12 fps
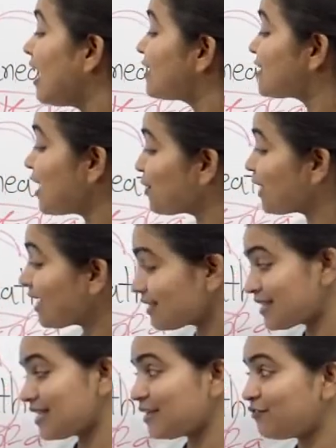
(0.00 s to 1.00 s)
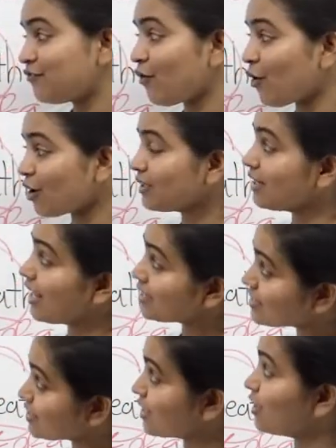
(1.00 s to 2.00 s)
So that's it for the
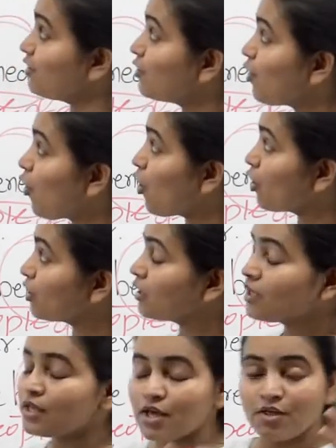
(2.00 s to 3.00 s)
lesson on